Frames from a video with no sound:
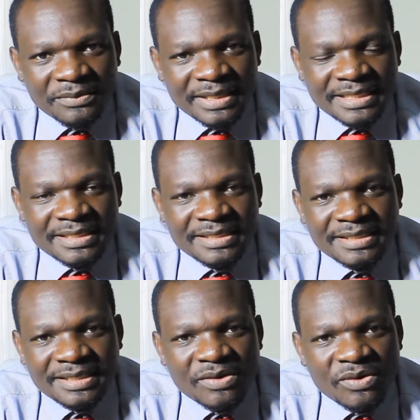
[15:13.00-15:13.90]
what
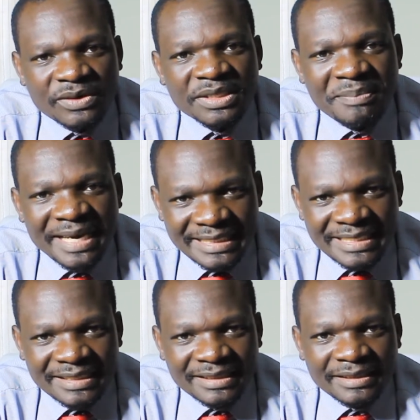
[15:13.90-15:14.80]
is called
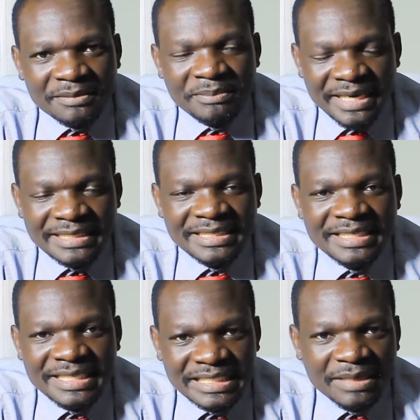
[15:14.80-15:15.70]
pectin. Pectin
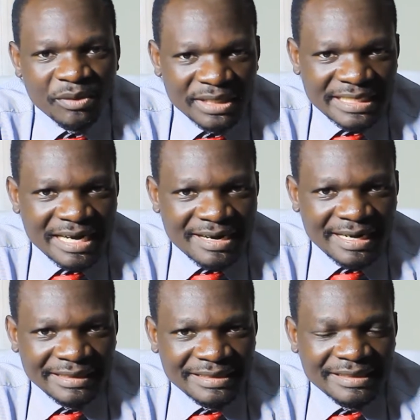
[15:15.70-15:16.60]
is a
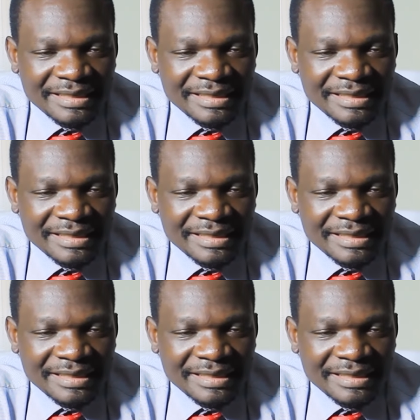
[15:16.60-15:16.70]
polysaccharide,